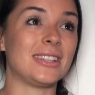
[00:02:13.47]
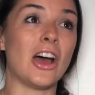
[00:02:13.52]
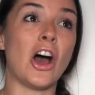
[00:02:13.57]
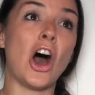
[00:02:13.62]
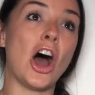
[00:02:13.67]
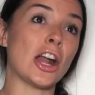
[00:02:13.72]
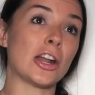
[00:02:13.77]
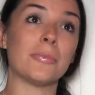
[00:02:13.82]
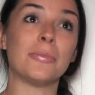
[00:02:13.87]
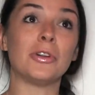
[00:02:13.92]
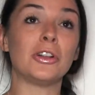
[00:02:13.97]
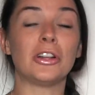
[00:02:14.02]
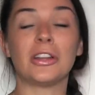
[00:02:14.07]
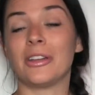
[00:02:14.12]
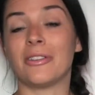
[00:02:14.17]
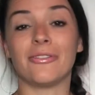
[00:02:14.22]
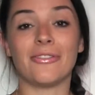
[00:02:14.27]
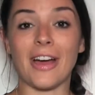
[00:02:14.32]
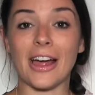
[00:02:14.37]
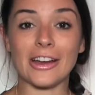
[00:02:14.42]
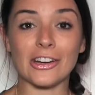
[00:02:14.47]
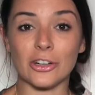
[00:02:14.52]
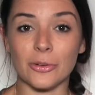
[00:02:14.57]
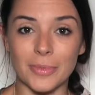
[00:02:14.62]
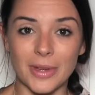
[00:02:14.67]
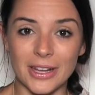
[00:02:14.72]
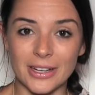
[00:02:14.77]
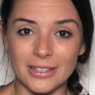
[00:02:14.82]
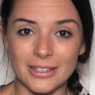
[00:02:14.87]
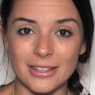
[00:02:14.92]
audible
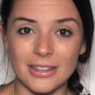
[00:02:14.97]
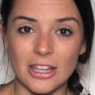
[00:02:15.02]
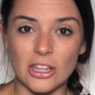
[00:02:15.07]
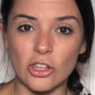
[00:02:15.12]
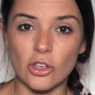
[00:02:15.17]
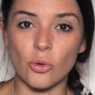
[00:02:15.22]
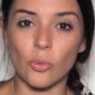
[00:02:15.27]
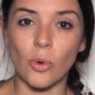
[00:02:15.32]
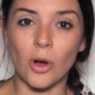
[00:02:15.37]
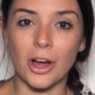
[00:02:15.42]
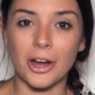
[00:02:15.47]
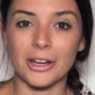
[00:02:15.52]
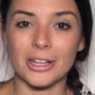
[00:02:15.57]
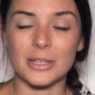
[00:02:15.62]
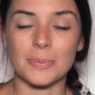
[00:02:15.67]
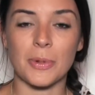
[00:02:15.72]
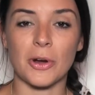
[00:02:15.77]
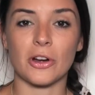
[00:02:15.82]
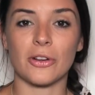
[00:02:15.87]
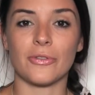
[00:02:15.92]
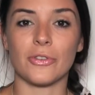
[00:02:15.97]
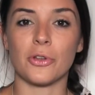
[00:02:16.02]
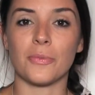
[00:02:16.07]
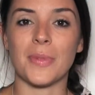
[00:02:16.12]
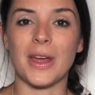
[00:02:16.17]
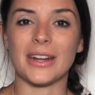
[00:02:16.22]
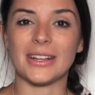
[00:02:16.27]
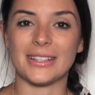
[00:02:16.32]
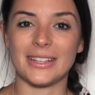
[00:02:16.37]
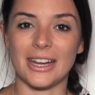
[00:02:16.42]
environment that you want as part of your
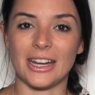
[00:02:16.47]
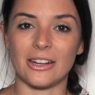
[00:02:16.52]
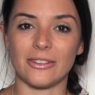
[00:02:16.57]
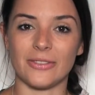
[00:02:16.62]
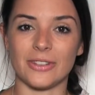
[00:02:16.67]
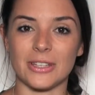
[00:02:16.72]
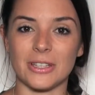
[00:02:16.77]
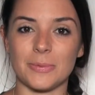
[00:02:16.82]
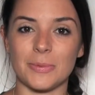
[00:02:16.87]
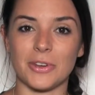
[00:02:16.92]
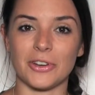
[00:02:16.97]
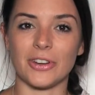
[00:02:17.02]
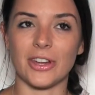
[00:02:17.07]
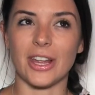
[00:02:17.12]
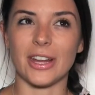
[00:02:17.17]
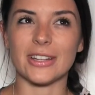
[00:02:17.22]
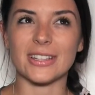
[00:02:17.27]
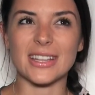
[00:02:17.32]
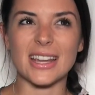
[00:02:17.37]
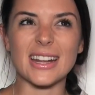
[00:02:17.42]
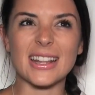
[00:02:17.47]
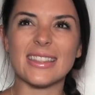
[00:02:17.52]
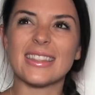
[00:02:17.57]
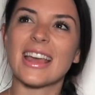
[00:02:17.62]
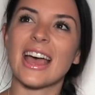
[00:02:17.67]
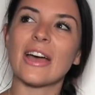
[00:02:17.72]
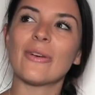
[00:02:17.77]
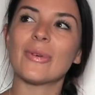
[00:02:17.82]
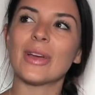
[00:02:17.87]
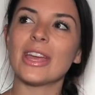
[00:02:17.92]
meditative experience. And in
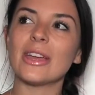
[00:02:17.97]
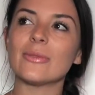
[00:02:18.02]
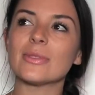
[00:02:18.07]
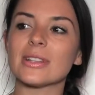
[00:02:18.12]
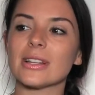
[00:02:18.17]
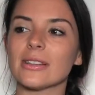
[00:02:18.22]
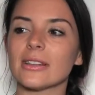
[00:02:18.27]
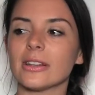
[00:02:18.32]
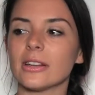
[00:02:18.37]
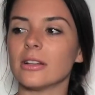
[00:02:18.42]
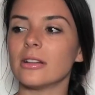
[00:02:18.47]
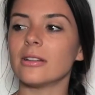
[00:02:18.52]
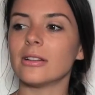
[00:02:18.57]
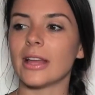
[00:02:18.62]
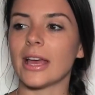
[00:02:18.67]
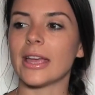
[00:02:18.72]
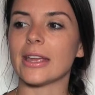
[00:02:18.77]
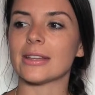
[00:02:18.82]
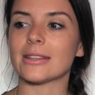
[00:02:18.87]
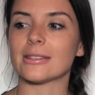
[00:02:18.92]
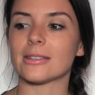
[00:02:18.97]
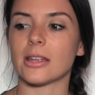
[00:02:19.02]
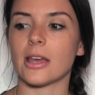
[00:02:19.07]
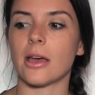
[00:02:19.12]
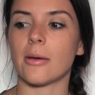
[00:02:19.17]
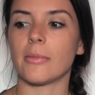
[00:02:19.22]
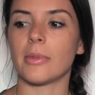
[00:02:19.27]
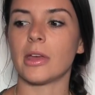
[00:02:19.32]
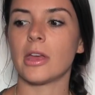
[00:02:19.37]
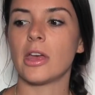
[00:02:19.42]
that way, it was a little like
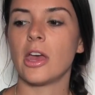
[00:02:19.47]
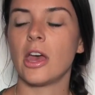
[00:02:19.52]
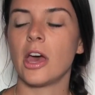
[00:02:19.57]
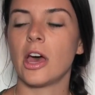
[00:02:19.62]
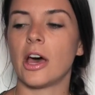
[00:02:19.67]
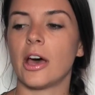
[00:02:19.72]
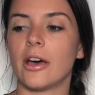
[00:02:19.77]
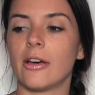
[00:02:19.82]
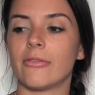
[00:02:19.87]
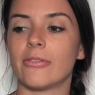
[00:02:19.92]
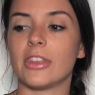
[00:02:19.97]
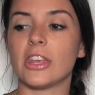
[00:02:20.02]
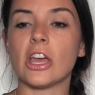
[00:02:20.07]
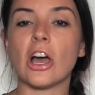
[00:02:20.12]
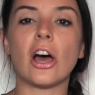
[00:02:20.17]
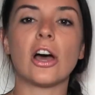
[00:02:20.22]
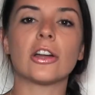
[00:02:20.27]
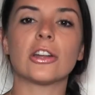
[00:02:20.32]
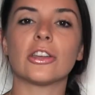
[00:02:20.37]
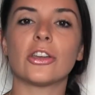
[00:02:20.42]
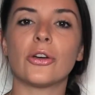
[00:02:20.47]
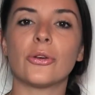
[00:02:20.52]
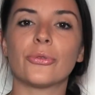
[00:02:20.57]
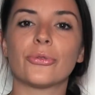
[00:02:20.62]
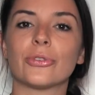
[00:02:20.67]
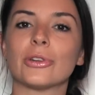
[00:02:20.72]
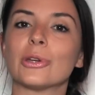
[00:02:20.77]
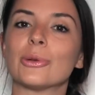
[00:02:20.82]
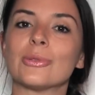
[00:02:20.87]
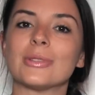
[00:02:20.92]
some of the audio
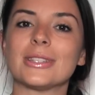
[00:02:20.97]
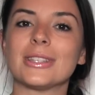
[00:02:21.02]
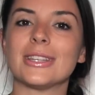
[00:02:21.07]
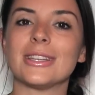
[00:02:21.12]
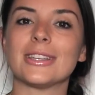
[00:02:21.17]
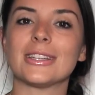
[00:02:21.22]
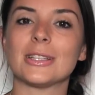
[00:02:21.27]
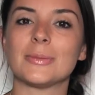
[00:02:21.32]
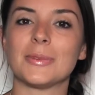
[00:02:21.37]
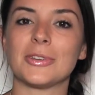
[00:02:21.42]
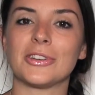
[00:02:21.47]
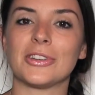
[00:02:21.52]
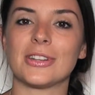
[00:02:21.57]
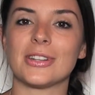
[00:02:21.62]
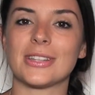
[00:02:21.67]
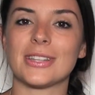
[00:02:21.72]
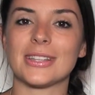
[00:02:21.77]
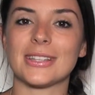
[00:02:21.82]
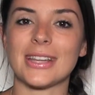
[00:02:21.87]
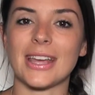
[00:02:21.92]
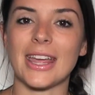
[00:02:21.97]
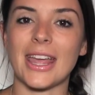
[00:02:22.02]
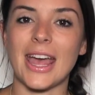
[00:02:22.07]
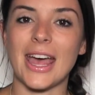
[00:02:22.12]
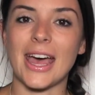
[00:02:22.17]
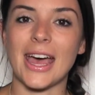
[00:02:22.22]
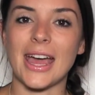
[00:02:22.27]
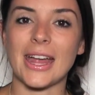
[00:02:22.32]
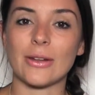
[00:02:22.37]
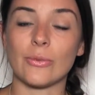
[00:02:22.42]
frequency experiences I
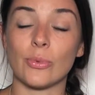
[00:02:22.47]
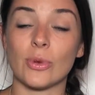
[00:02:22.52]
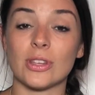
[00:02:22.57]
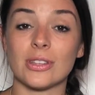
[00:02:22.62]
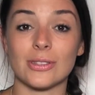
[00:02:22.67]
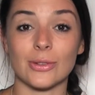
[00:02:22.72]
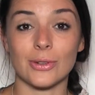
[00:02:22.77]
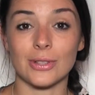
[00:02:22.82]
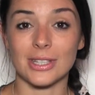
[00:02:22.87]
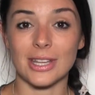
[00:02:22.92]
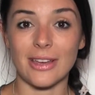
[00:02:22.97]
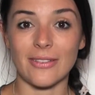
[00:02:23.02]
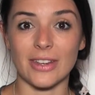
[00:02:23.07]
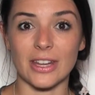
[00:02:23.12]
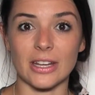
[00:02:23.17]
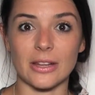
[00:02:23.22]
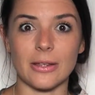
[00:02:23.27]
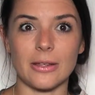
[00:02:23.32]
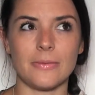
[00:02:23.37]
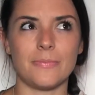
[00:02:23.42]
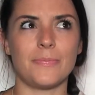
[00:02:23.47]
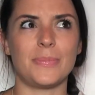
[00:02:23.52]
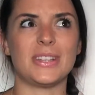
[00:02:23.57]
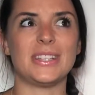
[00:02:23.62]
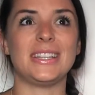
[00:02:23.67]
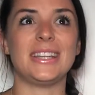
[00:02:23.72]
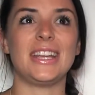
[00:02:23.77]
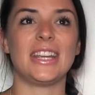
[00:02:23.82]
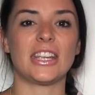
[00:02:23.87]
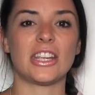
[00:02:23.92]
had with Soul 7, in
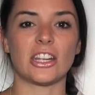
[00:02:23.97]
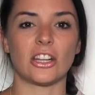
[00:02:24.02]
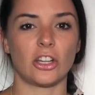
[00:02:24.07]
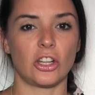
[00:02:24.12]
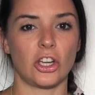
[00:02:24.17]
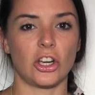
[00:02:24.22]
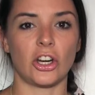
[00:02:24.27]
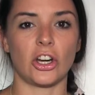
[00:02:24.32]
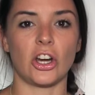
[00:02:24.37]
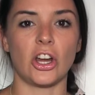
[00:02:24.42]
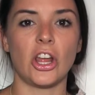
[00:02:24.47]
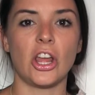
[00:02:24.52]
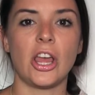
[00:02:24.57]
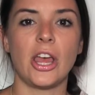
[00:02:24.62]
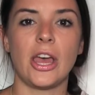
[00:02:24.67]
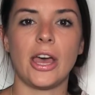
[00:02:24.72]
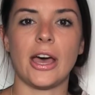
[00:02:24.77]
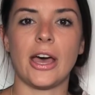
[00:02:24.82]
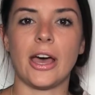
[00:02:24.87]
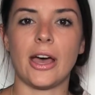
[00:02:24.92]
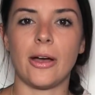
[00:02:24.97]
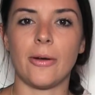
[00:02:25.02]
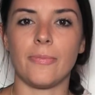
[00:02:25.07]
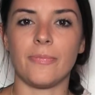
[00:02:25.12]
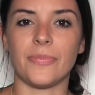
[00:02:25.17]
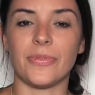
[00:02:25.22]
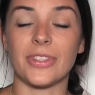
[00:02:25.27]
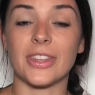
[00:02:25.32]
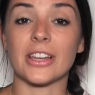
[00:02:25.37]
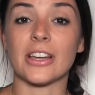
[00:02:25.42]
particular,
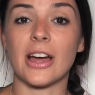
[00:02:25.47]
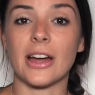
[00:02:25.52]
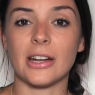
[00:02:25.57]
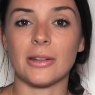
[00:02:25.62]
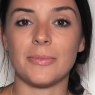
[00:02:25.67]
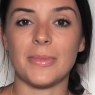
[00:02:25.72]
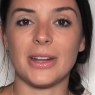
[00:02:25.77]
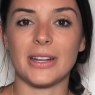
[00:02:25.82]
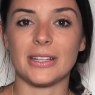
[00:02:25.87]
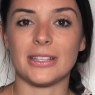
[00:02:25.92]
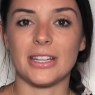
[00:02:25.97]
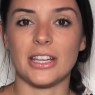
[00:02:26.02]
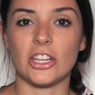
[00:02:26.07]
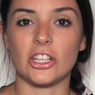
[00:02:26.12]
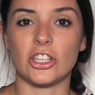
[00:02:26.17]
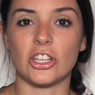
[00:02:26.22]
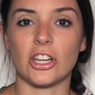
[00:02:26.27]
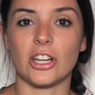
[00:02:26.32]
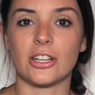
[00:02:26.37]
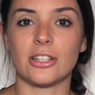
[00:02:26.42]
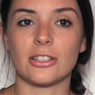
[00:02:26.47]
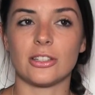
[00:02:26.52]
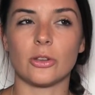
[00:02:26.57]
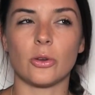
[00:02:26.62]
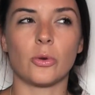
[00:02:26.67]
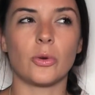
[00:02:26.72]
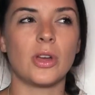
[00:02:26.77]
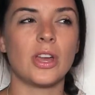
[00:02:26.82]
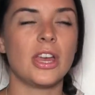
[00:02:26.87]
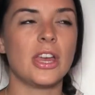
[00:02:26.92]
the guided meditation.
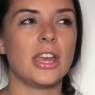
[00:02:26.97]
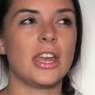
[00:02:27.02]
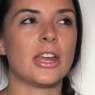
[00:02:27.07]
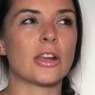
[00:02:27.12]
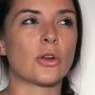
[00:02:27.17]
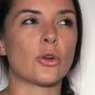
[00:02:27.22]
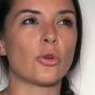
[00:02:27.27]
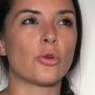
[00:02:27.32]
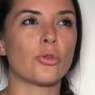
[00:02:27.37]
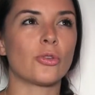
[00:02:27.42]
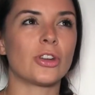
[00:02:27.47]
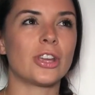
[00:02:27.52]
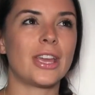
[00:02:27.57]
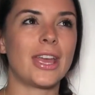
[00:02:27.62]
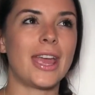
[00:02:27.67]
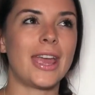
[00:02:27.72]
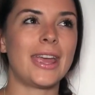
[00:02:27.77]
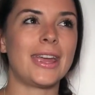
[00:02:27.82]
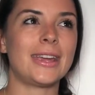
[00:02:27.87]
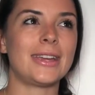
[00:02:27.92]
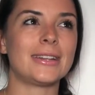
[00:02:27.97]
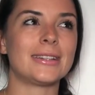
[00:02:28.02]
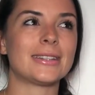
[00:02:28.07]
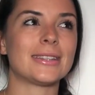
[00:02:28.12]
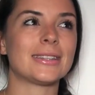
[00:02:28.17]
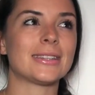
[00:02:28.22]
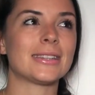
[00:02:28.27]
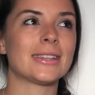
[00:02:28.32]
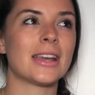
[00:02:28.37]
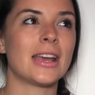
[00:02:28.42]
So it
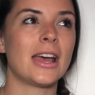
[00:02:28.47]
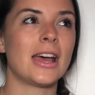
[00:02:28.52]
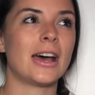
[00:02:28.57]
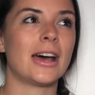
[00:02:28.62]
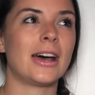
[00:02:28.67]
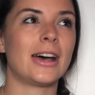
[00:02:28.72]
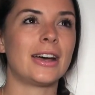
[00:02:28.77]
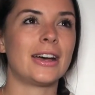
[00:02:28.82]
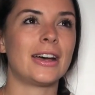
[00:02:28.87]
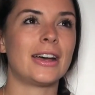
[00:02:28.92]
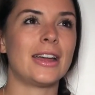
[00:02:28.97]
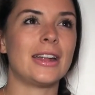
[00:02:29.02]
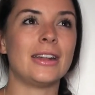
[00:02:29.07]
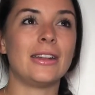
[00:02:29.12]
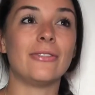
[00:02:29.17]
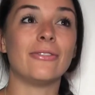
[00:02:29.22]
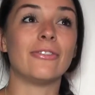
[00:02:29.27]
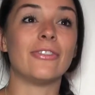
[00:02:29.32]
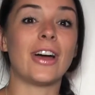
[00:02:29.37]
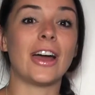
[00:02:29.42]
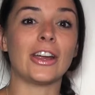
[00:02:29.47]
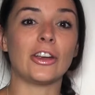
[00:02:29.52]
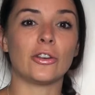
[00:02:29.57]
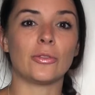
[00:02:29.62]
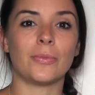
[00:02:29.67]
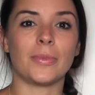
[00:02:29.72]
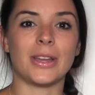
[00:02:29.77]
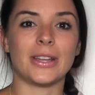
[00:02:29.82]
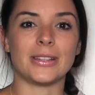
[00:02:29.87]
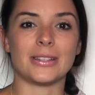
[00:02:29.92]
creates an
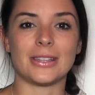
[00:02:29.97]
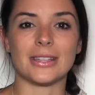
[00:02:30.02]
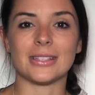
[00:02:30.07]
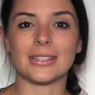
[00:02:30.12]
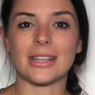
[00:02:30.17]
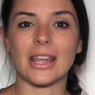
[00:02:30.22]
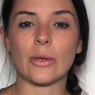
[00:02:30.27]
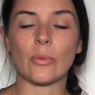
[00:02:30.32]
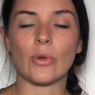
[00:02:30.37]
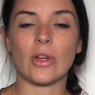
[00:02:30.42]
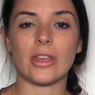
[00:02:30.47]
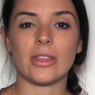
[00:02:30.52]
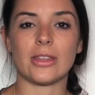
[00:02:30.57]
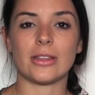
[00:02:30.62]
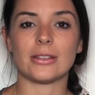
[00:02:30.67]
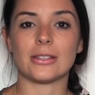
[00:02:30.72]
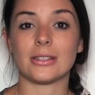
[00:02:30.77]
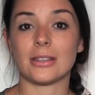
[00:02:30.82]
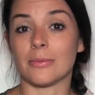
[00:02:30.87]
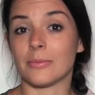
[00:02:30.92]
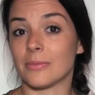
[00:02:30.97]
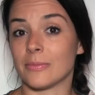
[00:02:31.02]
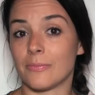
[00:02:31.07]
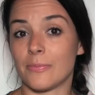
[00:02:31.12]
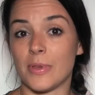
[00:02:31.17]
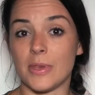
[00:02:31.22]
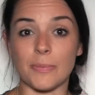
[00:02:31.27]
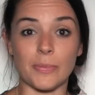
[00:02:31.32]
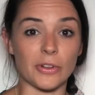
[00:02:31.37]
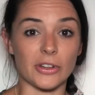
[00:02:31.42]
environment the same way that some
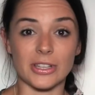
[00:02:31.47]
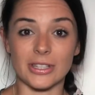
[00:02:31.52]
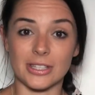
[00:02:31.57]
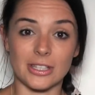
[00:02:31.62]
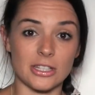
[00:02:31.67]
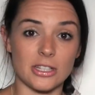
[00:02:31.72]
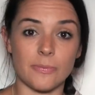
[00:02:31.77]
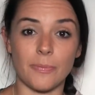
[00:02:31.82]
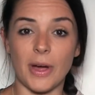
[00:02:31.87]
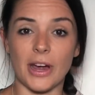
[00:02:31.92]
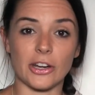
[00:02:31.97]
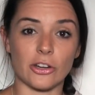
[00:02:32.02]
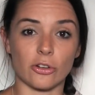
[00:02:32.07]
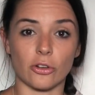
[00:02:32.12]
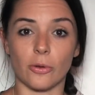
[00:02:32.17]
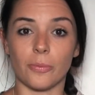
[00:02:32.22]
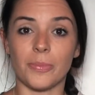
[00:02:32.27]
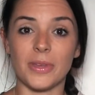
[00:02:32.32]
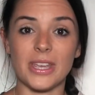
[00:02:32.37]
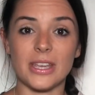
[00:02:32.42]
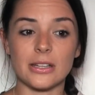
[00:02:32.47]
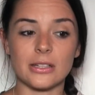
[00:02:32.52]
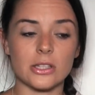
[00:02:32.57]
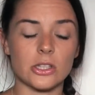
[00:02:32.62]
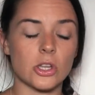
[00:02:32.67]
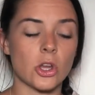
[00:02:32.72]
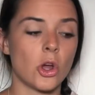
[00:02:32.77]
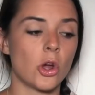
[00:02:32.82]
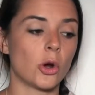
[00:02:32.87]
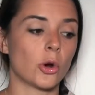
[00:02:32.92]
people listen to binaural
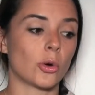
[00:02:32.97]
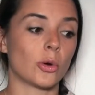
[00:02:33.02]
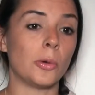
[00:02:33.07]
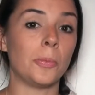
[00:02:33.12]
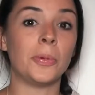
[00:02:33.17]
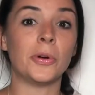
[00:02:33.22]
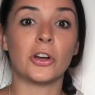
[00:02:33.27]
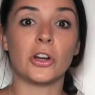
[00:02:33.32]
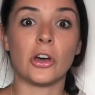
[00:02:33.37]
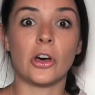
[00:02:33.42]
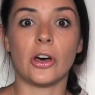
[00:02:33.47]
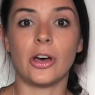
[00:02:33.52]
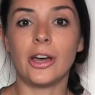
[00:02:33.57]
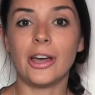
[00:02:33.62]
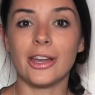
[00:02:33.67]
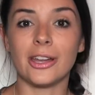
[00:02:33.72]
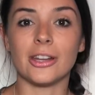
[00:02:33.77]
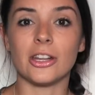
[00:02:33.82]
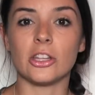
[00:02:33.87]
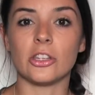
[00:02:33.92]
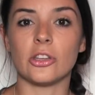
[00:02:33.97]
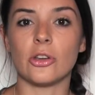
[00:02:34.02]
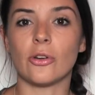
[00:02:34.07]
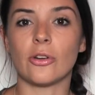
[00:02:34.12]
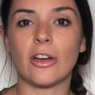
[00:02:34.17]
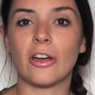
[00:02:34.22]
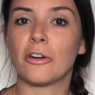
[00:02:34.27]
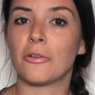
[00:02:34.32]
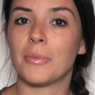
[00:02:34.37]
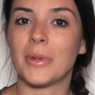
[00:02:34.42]
beats or will put on
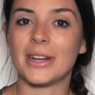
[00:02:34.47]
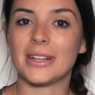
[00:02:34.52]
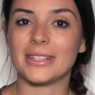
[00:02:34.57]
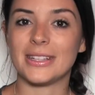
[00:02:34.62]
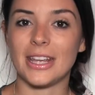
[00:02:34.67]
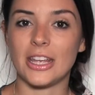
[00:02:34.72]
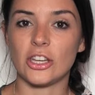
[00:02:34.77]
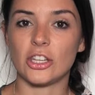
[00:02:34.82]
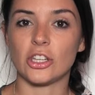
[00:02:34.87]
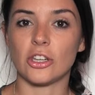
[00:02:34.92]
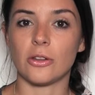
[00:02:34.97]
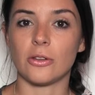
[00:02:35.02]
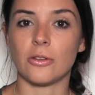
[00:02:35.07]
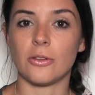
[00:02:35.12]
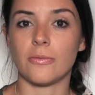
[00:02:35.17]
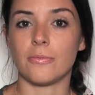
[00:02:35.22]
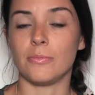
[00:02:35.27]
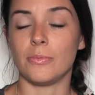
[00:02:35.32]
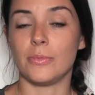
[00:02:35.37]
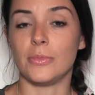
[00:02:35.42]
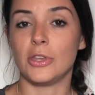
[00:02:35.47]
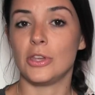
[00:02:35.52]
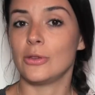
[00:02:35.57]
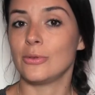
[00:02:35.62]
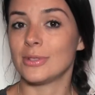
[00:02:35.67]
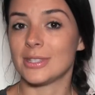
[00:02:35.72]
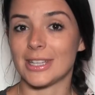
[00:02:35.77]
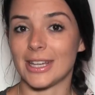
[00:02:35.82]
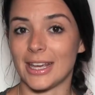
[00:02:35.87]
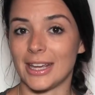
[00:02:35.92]
yoga or meditation
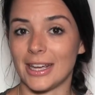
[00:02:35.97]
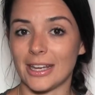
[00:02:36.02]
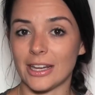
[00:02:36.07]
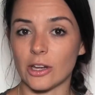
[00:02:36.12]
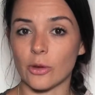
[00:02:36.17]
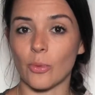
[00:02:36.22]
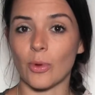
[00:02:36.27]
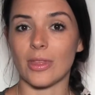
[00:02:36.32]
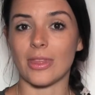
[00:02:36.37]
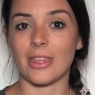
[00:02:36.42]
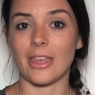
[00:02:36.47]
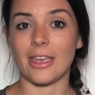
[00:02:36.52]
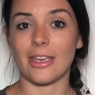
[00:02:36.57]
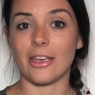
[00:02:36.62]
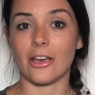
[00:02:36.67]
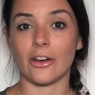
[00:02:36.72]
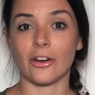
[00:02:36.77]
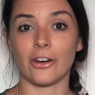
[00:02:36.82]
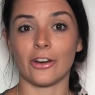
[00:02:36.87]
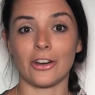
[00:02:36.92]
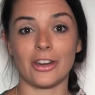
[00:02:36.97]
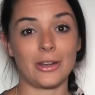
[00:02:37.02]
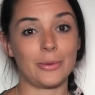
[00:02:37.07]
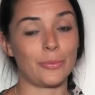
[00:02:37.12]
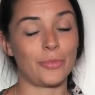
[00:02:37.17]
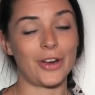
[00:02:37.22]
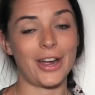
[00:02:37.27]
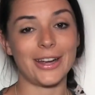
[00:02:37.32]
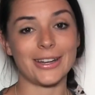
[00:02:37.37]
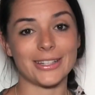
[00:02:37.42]
music when they are in
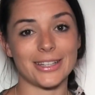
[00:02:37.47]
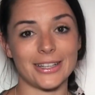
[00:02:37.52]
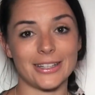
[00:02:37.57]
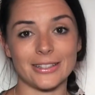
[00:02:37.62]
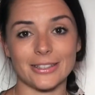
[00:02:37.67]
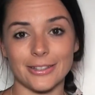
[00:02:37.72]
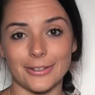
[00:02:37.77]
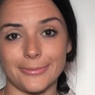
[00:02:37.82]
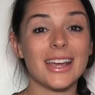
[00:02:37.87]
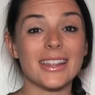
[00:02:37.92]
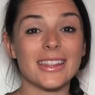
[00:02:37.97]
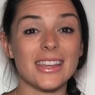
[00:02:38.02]
practice.